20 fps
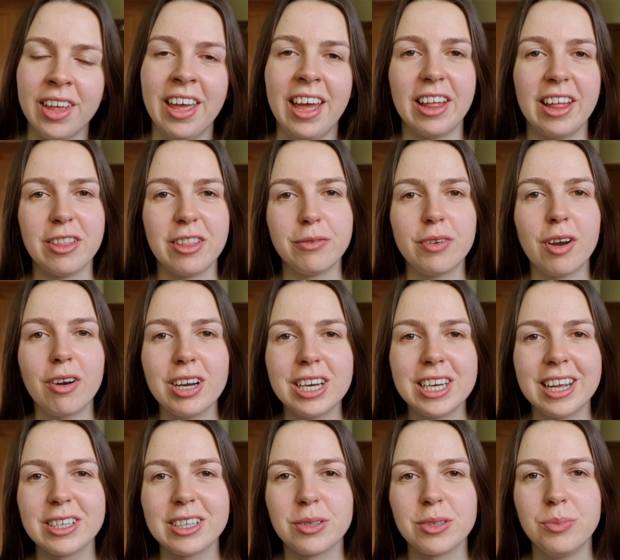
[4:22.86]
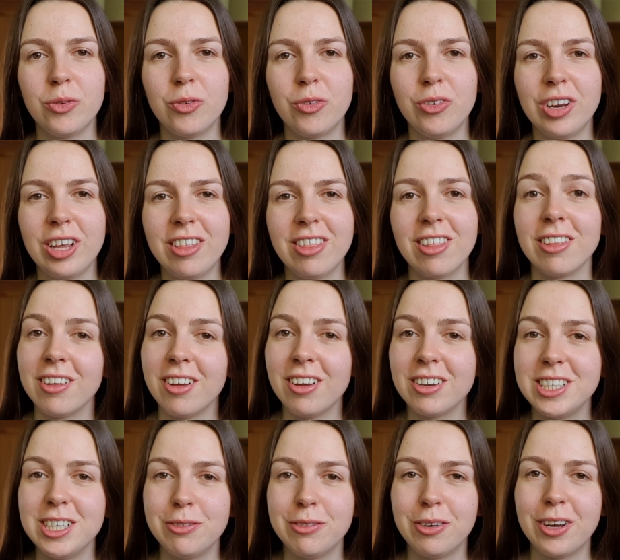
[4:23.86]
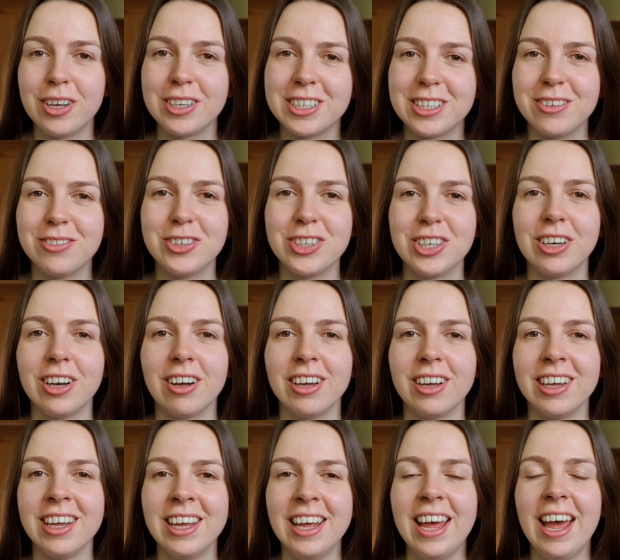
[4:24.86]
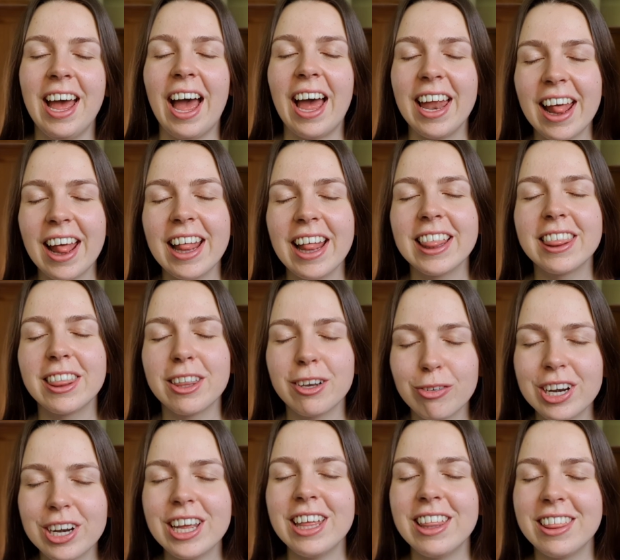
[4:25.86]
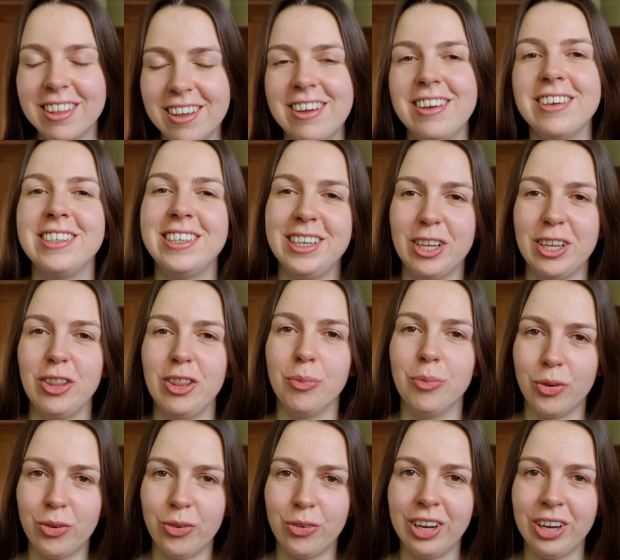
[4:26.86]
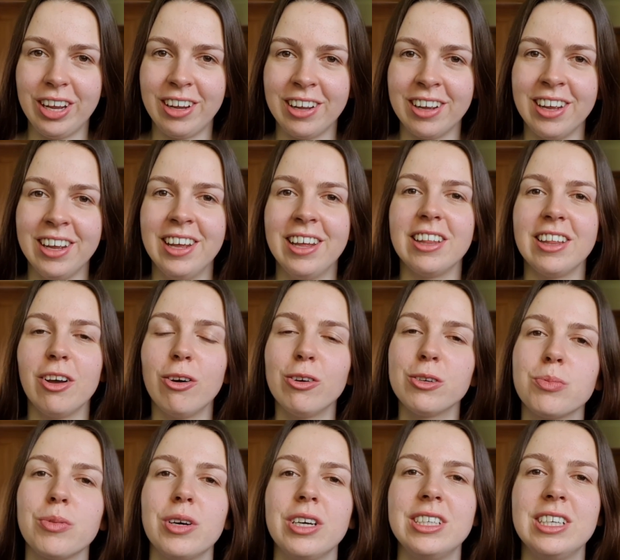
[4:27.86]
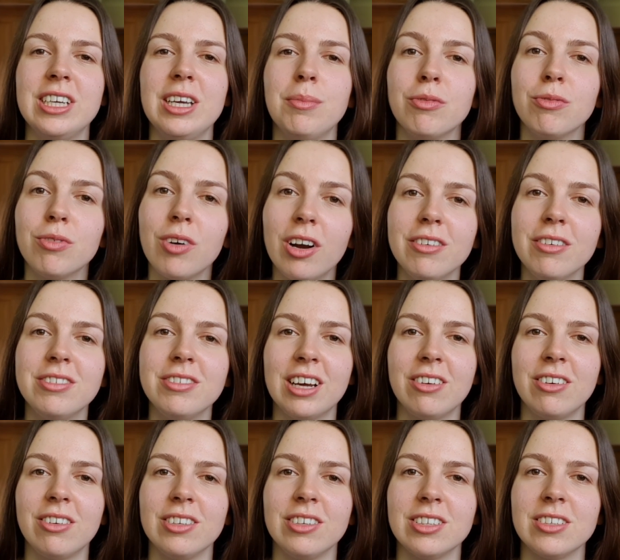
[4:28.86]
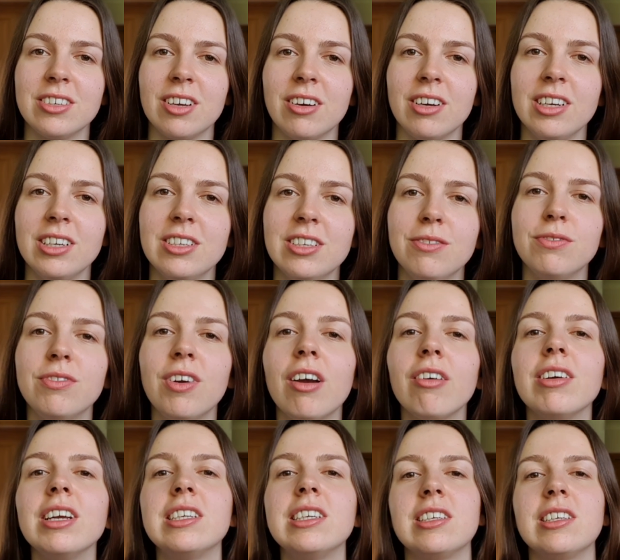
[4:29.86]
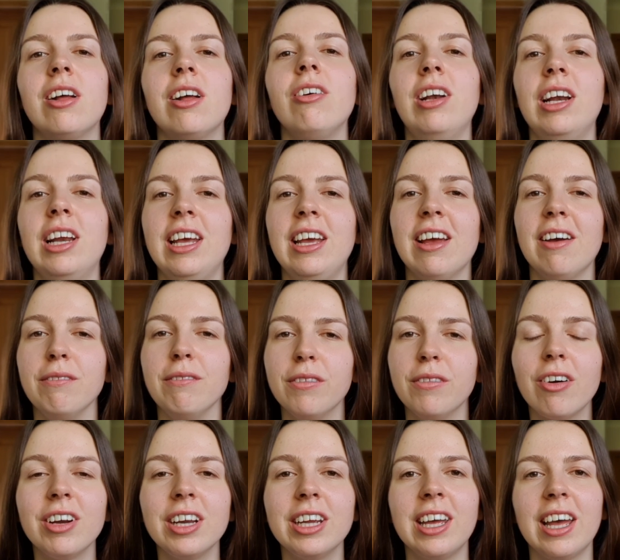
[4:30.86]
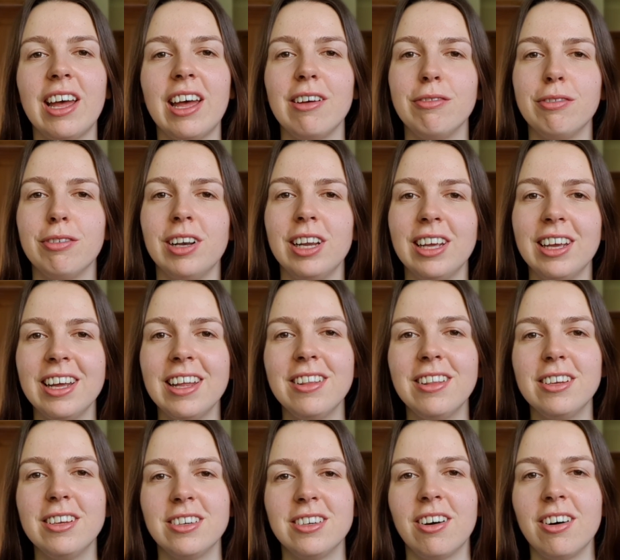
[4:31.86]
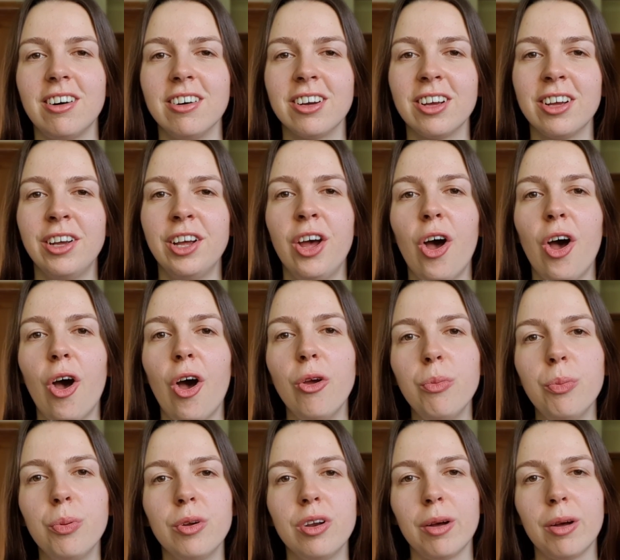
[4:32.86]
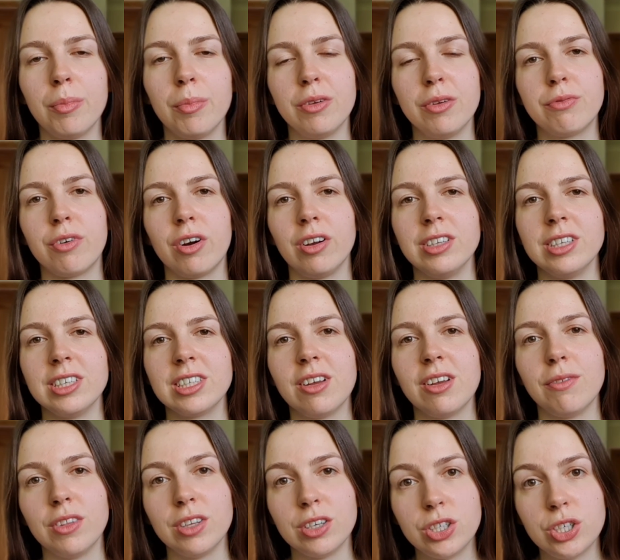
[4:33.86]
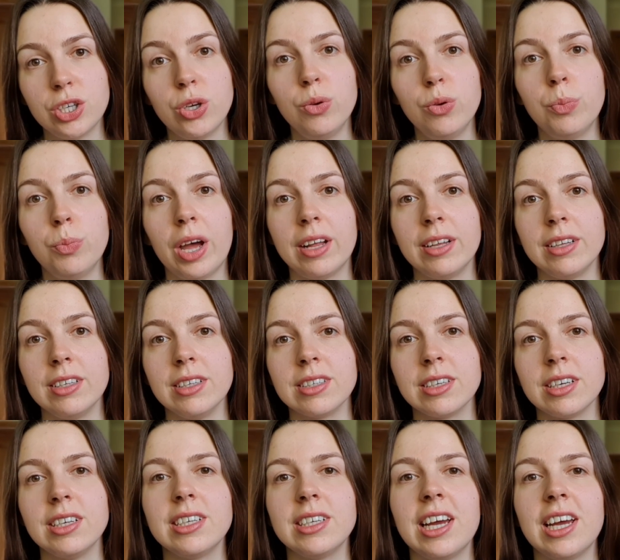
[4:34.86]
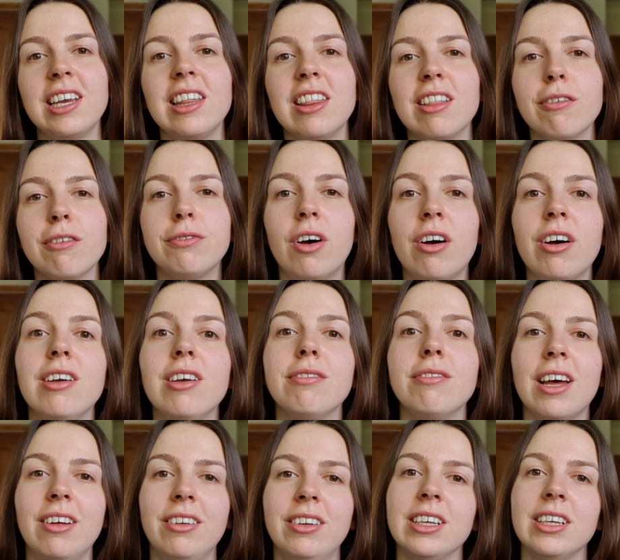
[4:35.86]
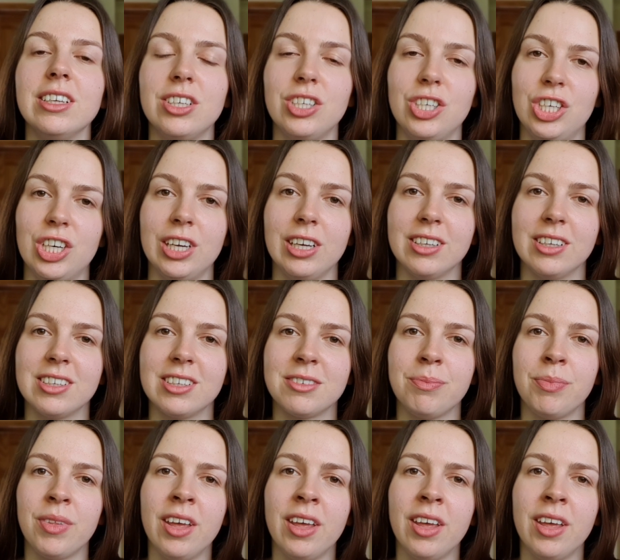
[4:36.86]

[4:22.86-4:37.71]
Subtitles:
And the very next morning, the 31st of July, at 3:30 in the morning, the Osprey team arrived down on site to very slowly and very carefully in the dark open up the fronts of the 2 pens containing the 5 eldest chicks.